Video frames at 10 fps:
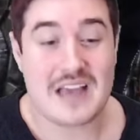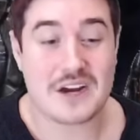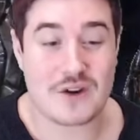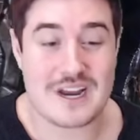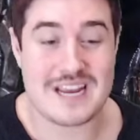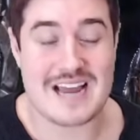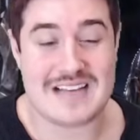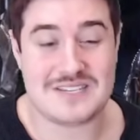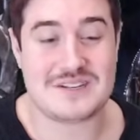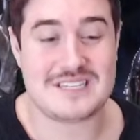Greed,
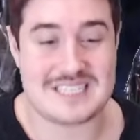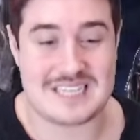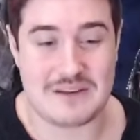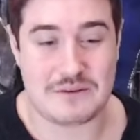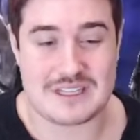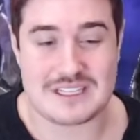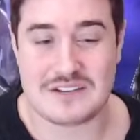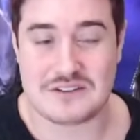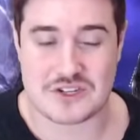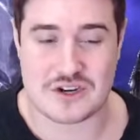as you can see with these
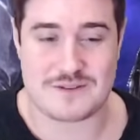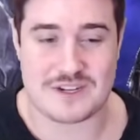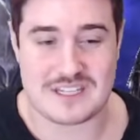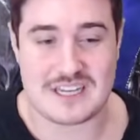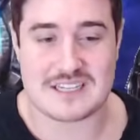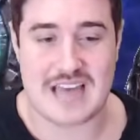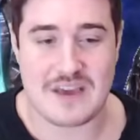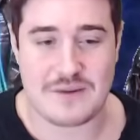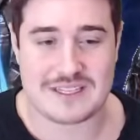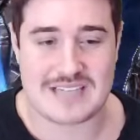little descriptions, he does
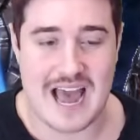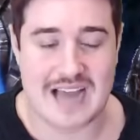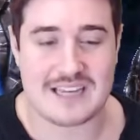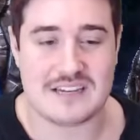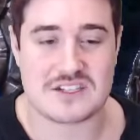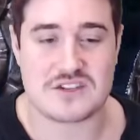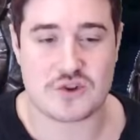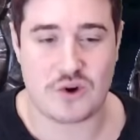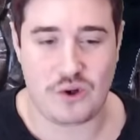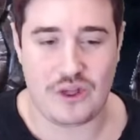AoE attack, he does
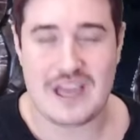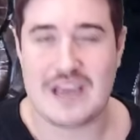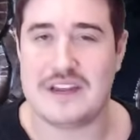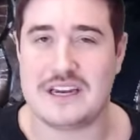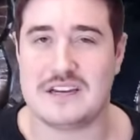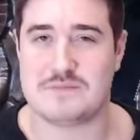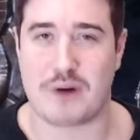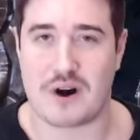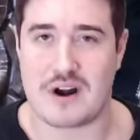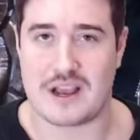control, and then he does
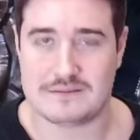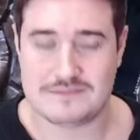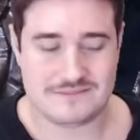burning.